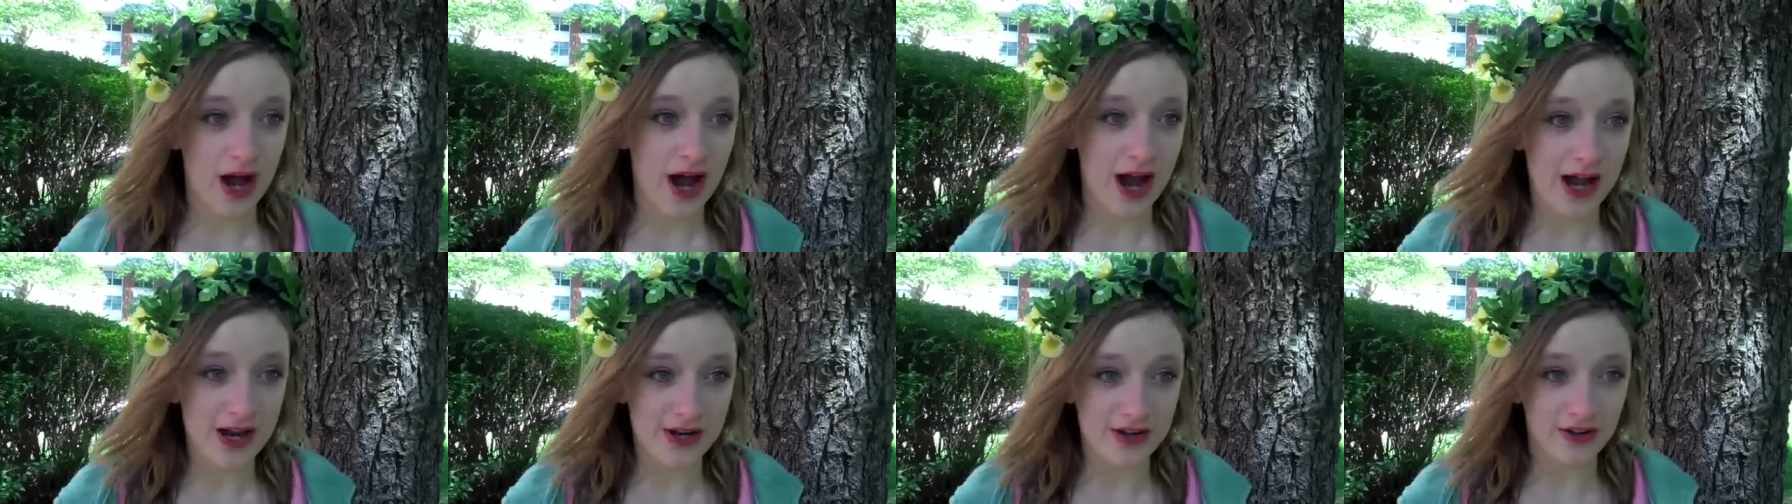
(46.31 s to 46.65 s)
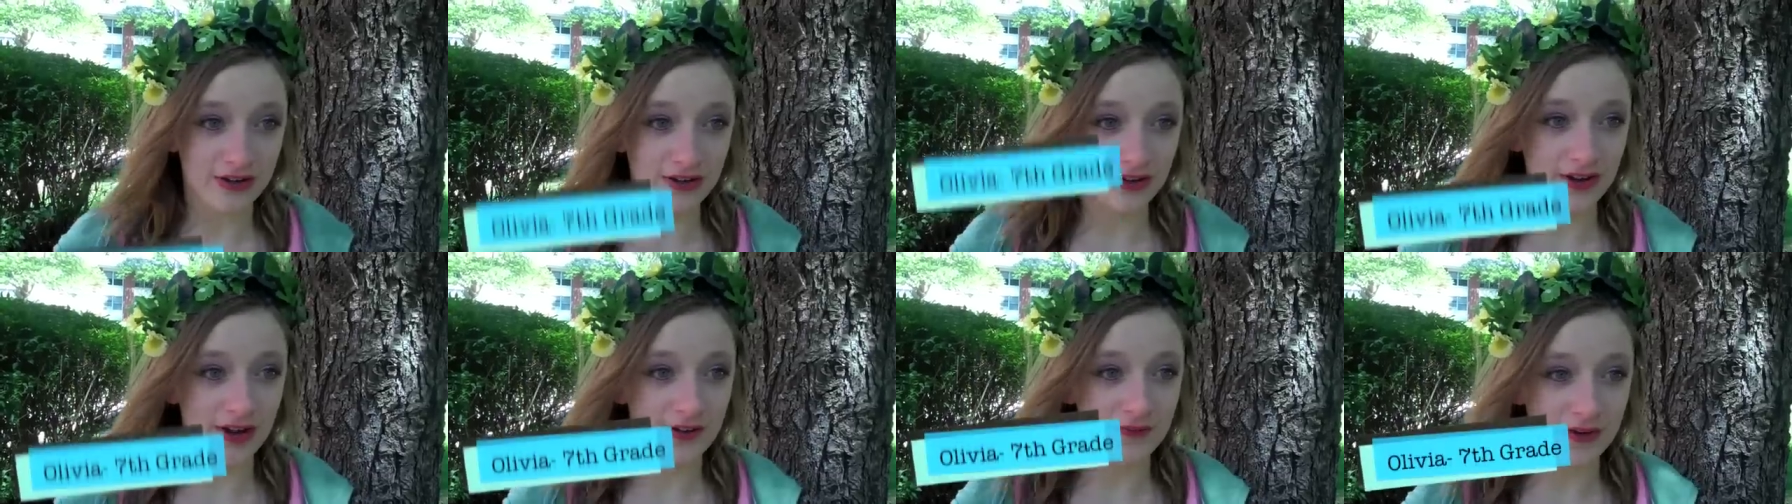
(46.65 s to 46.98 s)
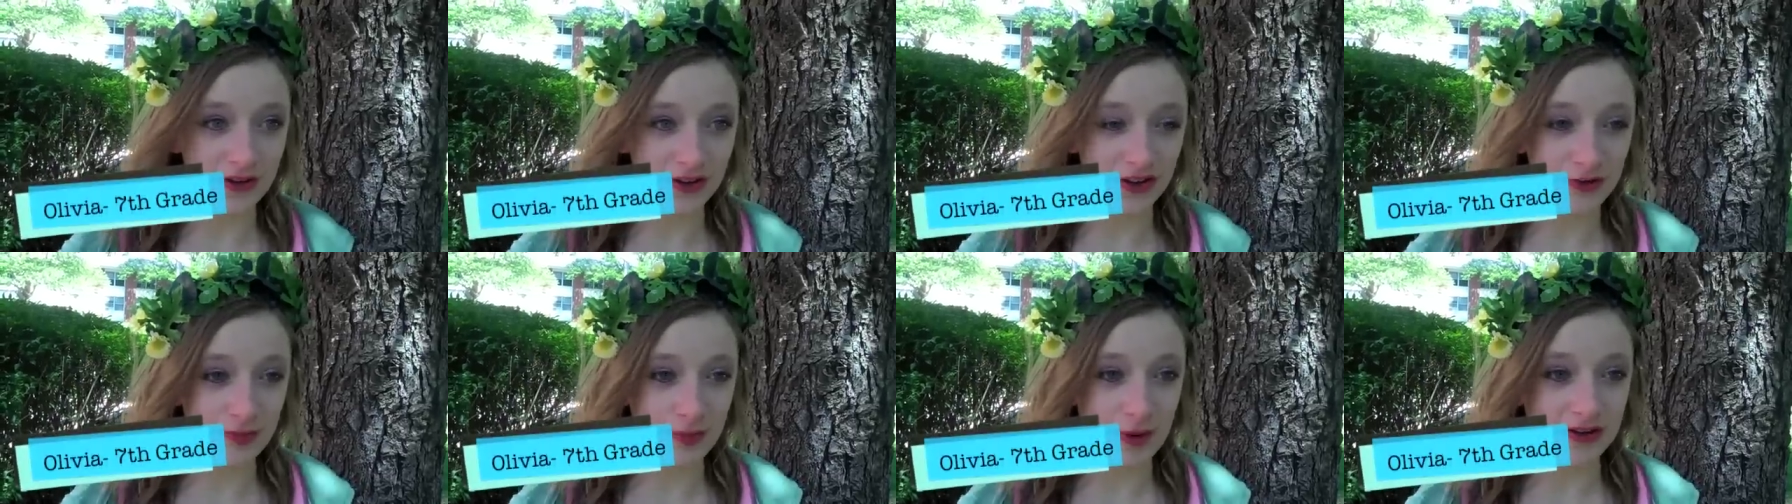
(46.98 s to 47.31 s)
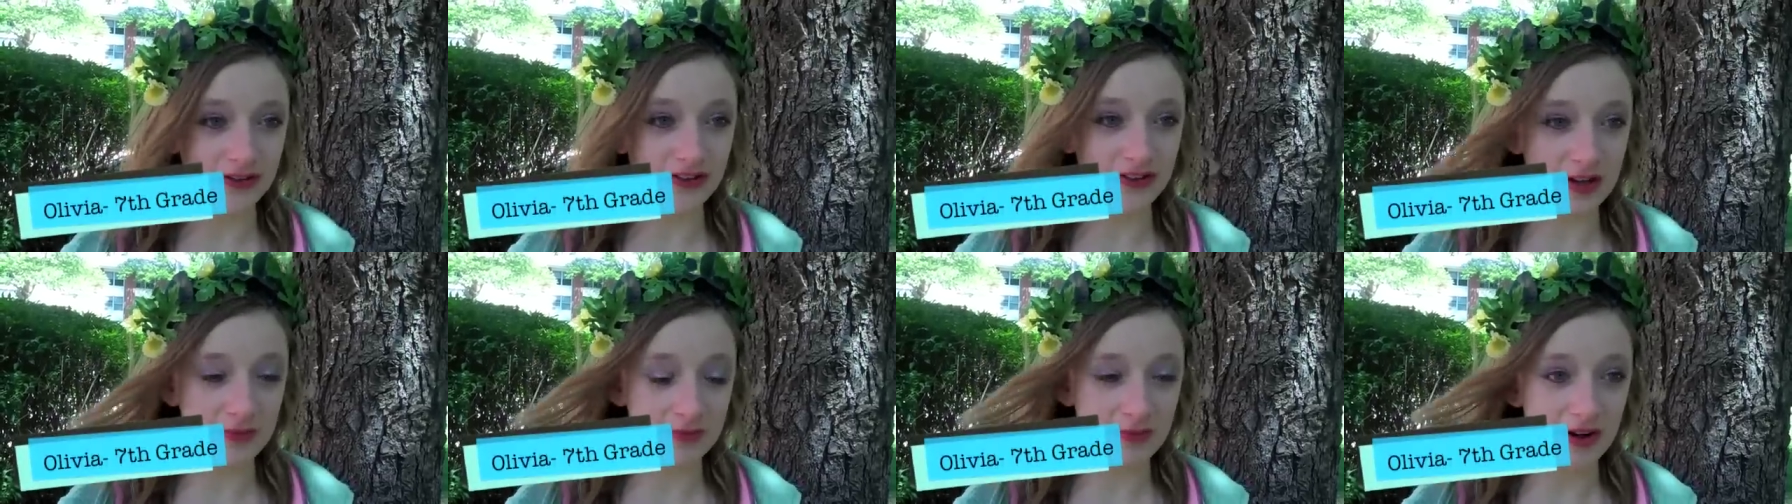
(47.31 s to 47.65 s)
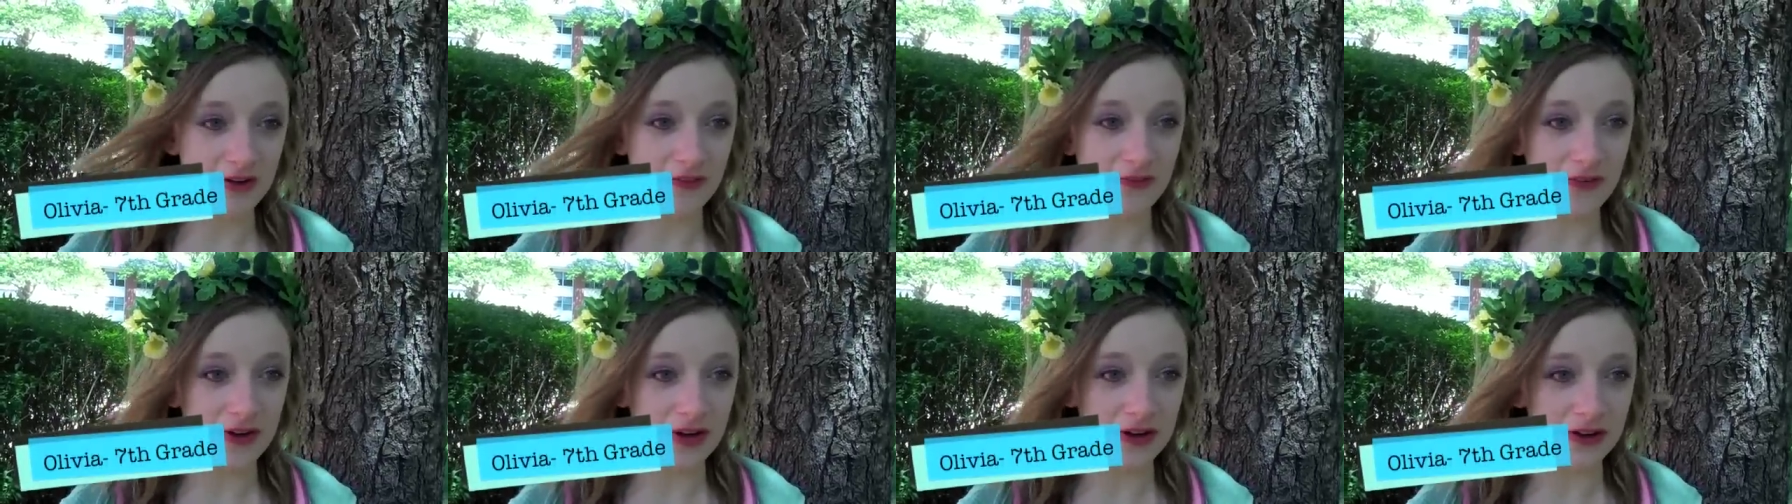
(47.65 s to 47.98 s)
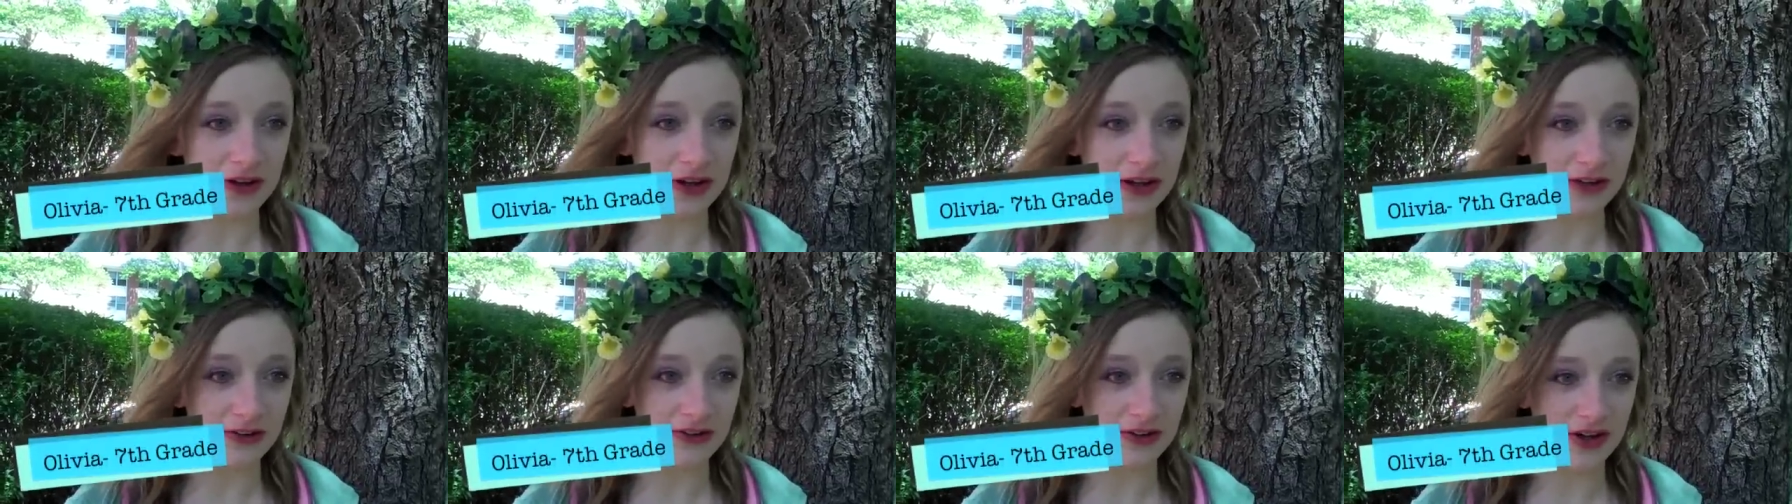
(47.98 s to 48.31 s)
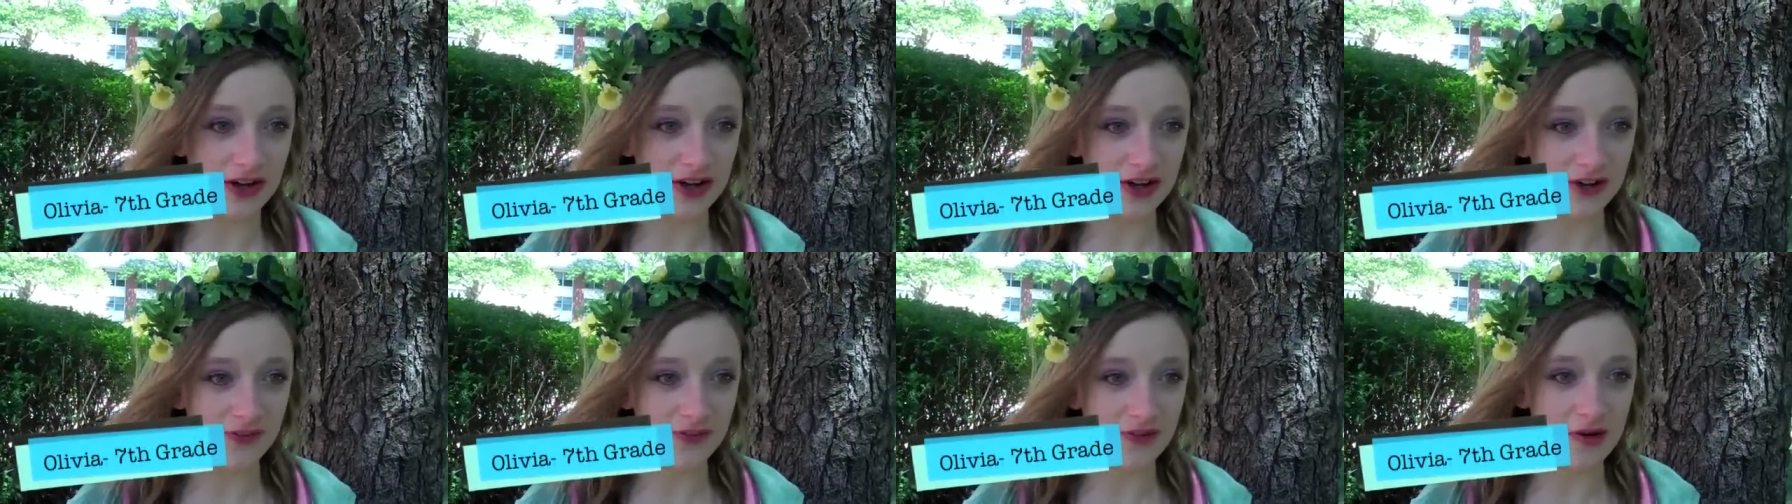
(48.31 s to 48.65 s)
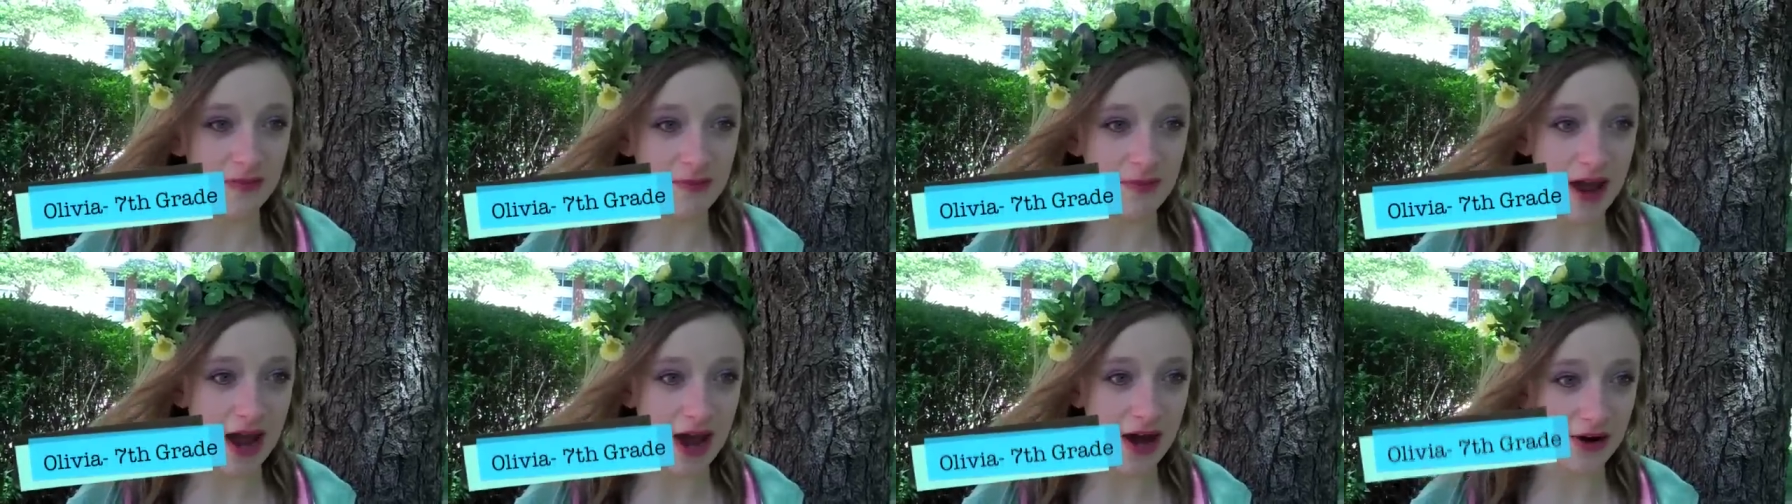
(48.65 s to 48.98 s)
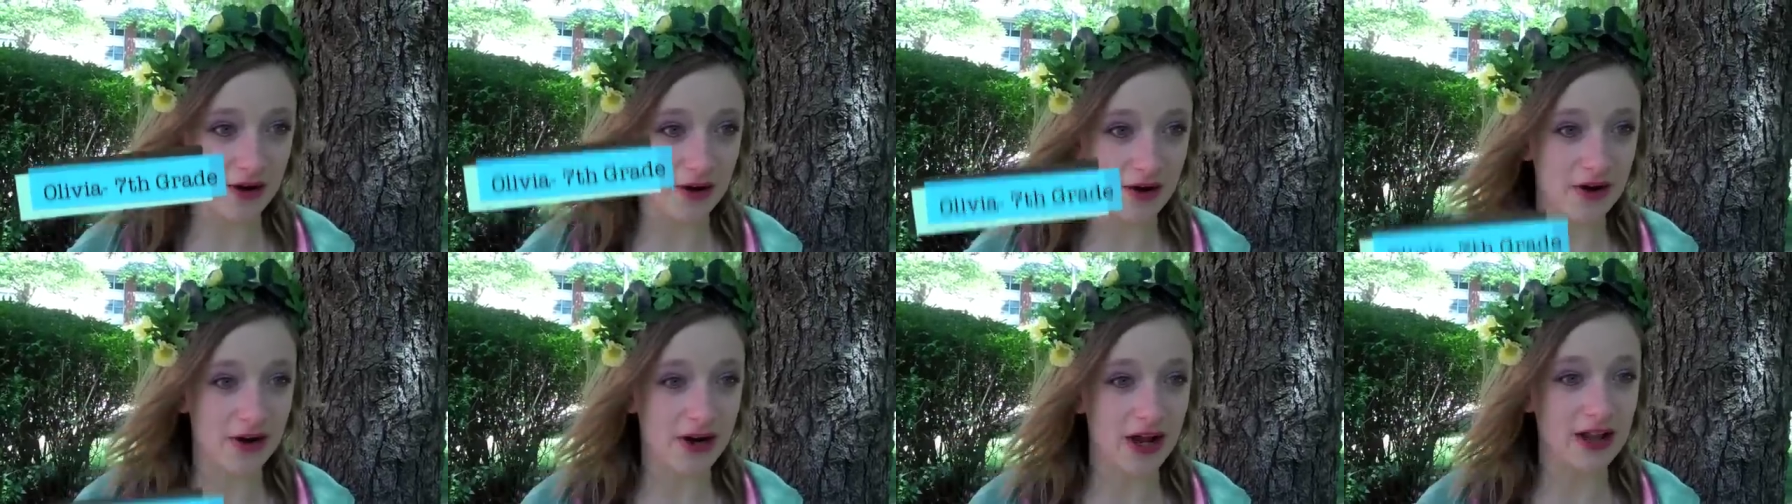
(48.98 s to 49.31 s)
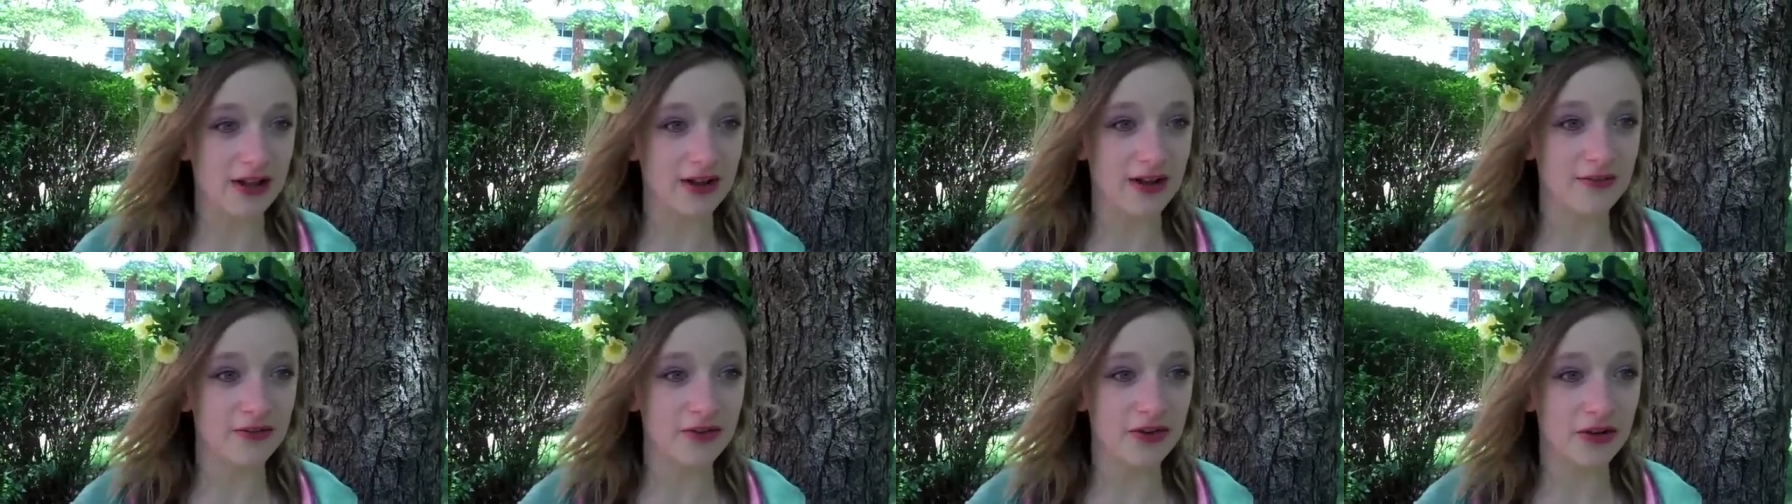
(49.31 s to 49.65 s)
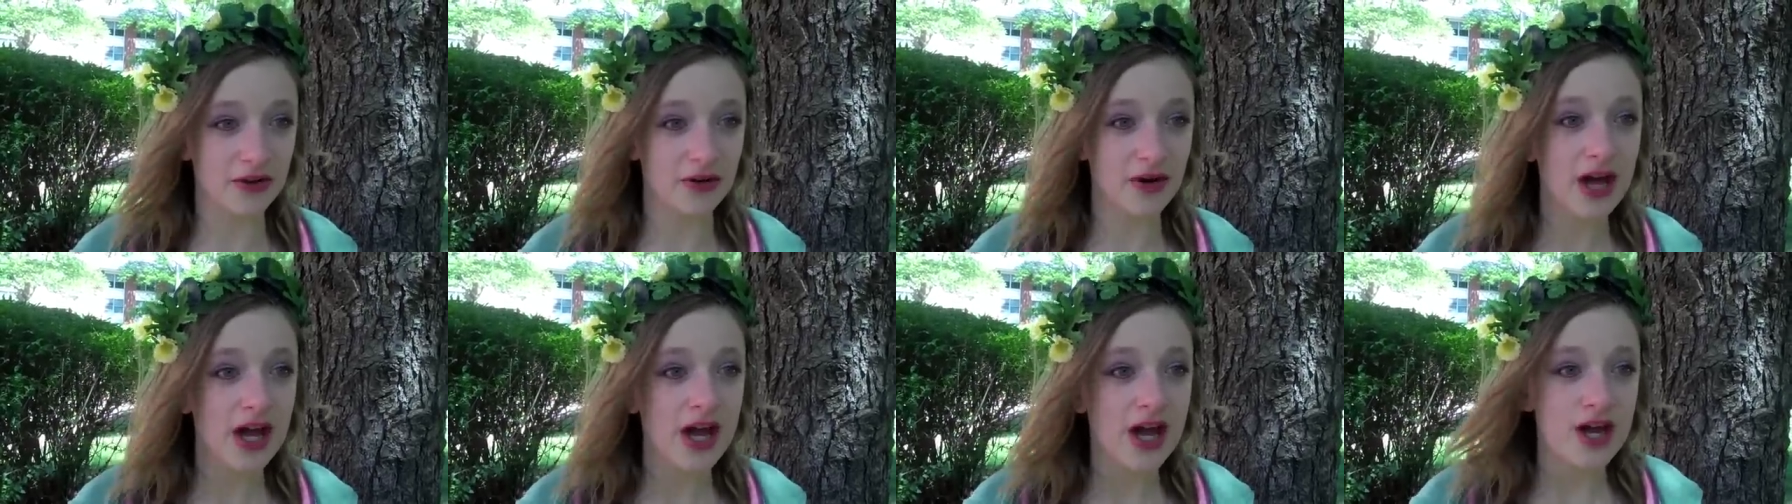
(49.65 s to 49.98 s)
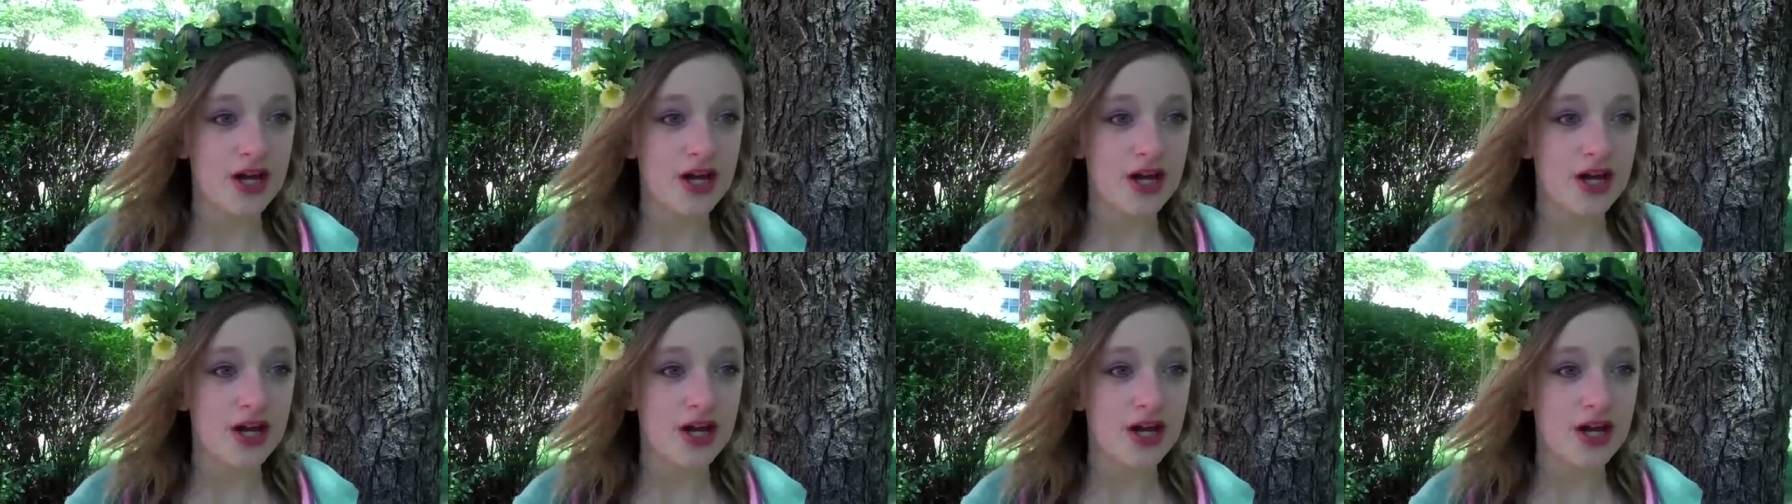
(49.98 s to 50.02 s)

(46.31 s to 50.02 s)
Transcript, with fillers: I just love expressing my feelings in a different manner, and I love to